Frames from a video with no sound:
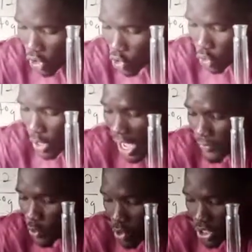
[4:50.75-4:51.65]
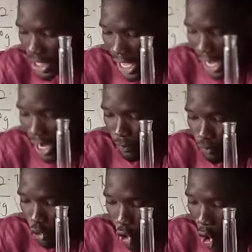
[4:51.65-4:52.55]
So we have to stir
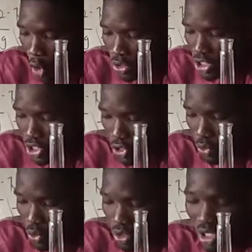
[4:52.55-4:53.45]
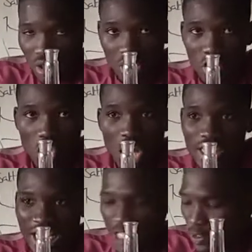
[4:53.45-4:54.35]
until the
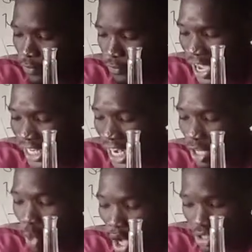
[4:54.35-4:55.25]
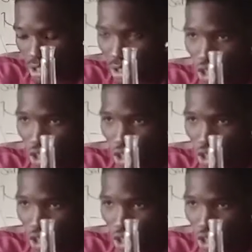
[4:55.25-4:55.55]
salt is finally what?